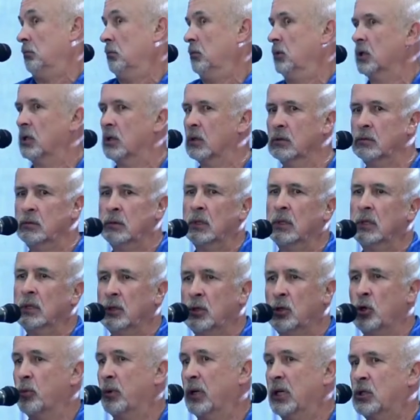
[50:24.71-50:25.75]
you know.
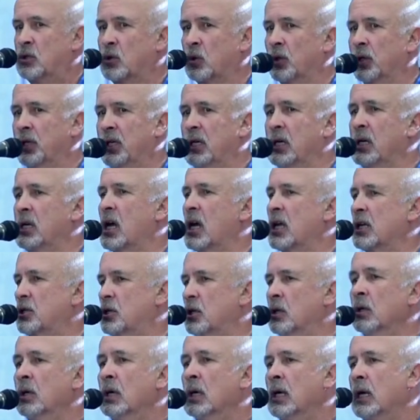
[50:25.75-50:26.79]
Nobody told them not to.